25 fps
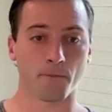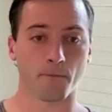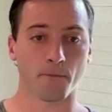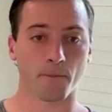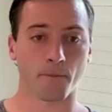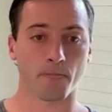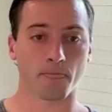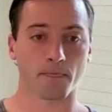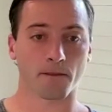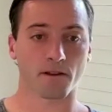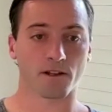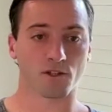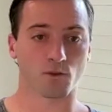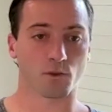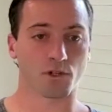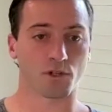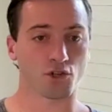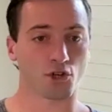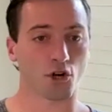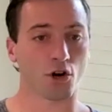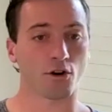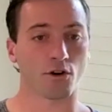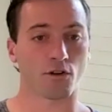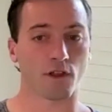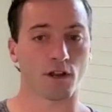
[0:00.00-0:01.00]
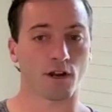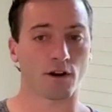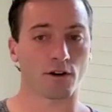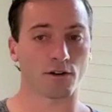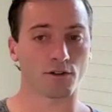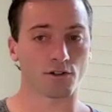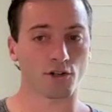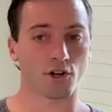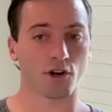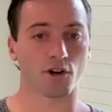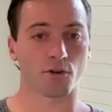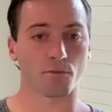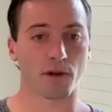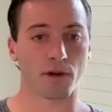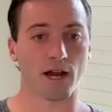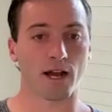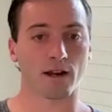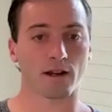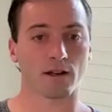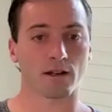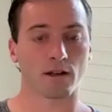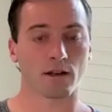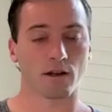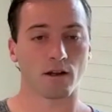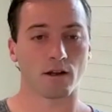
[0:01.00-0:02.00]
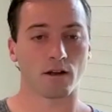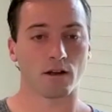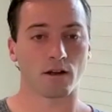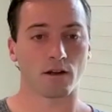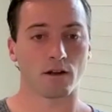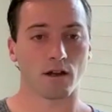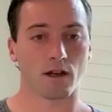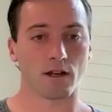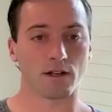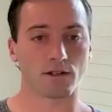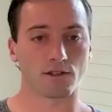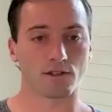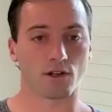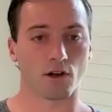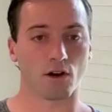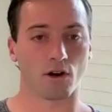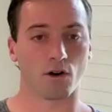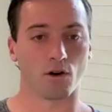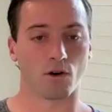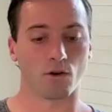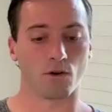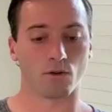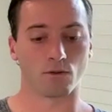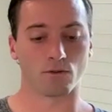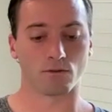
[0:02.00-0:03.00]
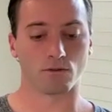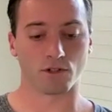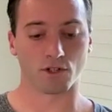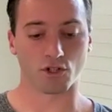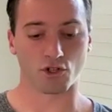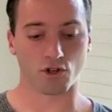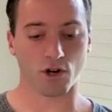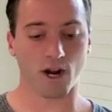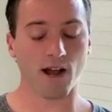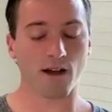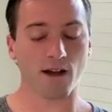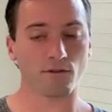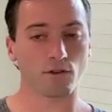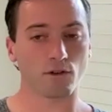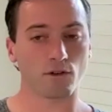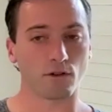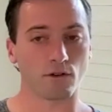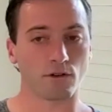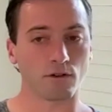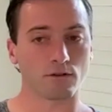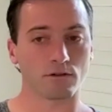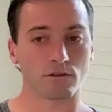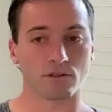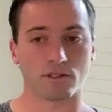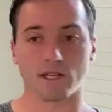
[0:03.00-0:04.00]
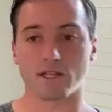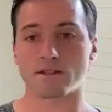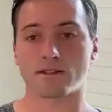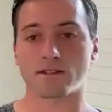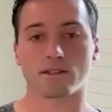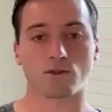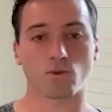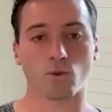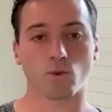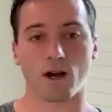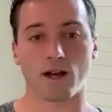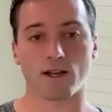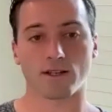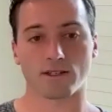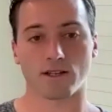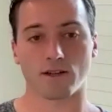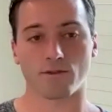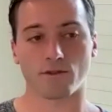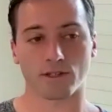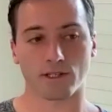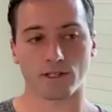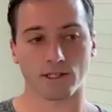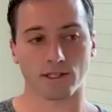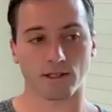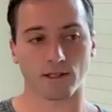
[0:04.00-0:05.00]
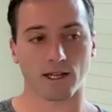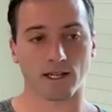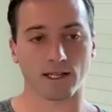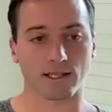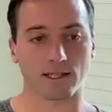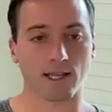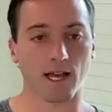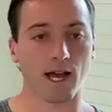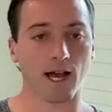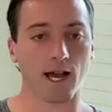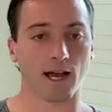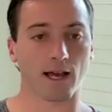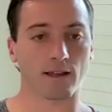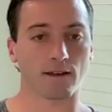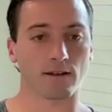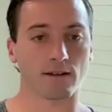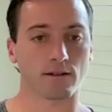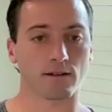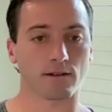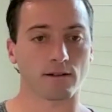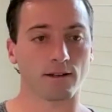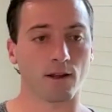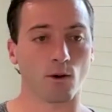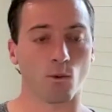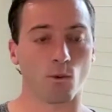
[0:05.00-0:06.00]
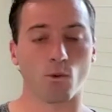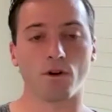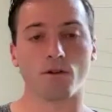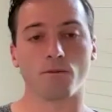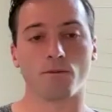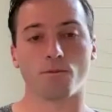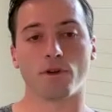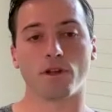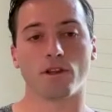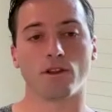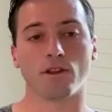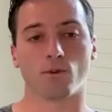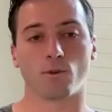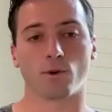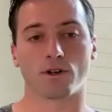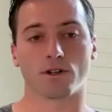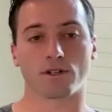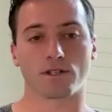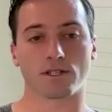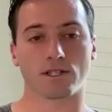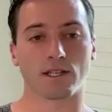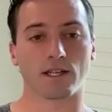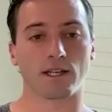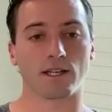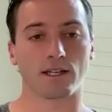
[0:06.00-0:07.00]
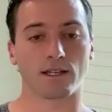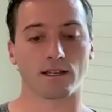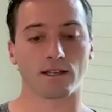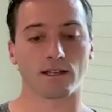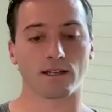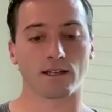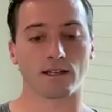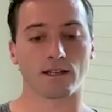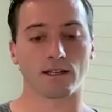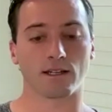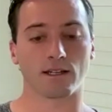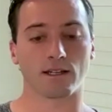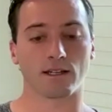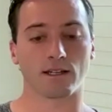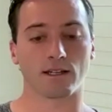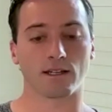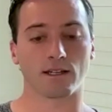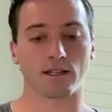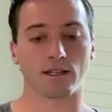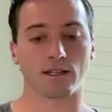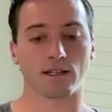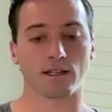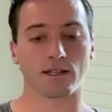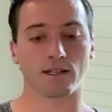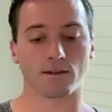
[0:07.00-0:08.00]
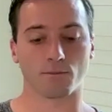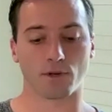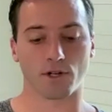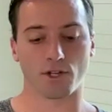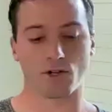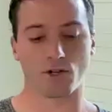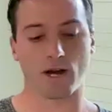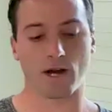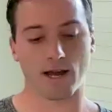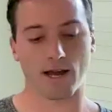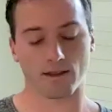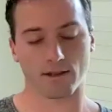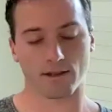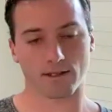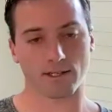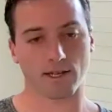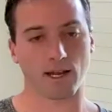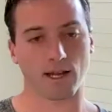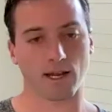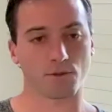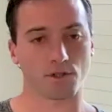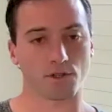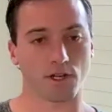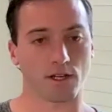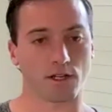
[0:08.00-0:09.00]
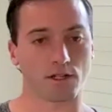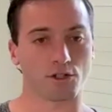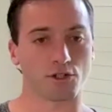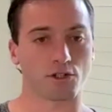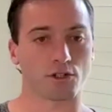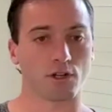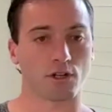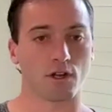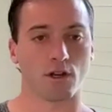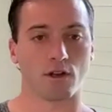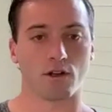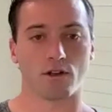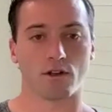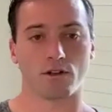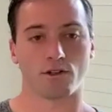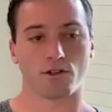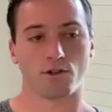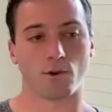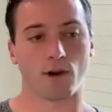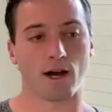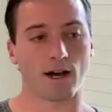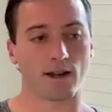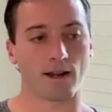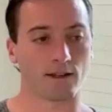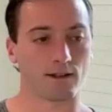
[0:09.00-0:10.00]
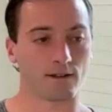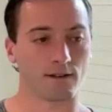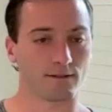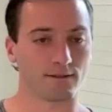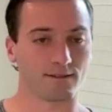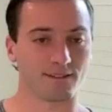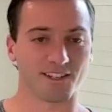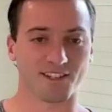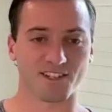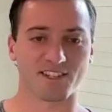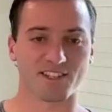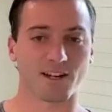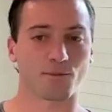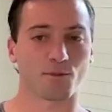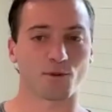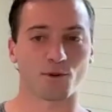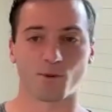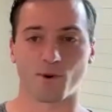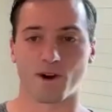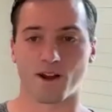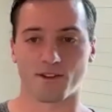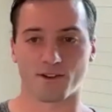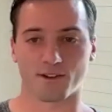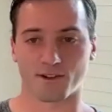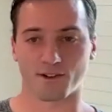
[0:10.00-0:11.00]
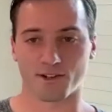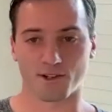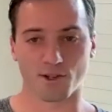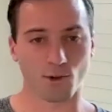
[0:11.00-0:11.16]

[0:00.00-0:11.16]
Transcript: because we charter there and charter back. And so the travel distance wise and everything like that, it wouldn't be the worst thing, but you add in the time change, you add in the summer weather, you